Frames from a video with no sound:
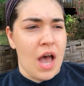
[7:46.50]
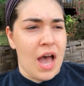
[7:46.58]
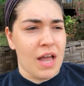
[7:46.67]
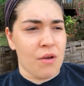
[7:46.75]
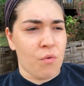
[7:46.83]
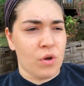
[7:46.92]

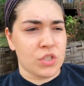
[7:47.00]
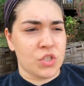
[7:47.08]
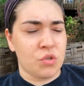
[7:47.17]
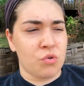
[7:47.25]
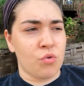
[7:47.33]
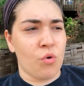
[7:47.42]
I want
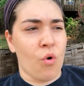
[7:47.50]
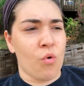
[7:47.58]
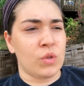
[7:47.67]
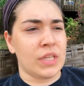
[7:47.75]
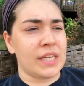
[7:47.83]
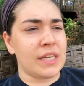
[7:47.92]
to
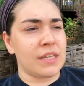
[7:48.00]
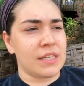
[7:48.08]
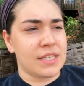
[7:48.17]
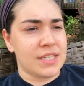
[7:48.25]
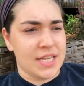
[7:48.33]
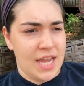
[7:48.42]
only
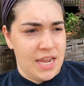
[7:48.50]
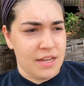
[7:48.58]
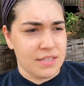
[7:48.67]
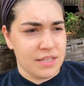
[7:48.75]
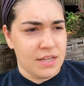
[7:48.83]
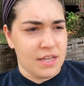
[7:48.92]

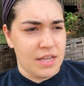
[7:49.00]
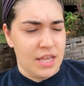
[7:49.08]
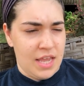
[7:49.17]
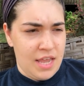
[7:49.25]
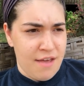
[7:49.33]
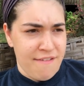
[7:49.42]
date
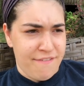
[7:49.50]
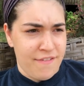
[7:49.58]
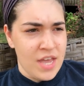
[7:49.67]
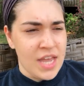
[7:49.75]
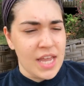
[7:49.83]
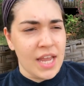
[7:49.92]
if
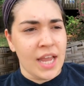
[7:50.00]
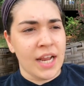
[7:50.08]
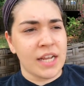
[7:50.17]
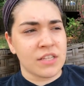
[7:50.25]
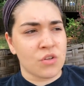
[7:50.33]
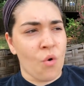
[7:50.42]

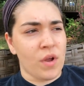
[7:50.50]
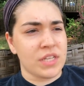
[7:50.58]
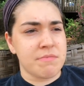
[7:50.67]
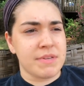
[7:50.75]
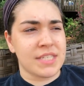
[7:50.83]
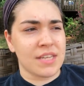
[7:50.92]
it is going
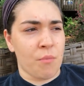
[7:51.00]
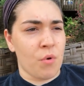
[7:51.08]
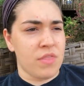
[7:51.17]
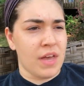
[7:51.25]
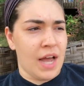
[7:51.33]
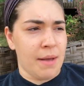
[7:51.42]
to be
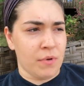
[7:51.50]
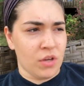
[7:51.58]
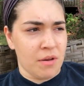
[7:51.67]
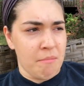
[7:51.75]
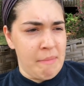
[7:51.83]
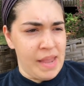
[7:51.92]
someone that I'm
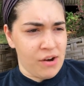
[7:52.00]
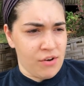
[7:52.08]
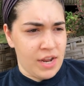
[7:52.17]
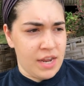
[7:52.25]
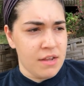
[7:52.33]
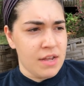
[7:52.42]
going to
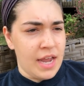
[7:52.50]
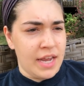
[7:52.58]
marry,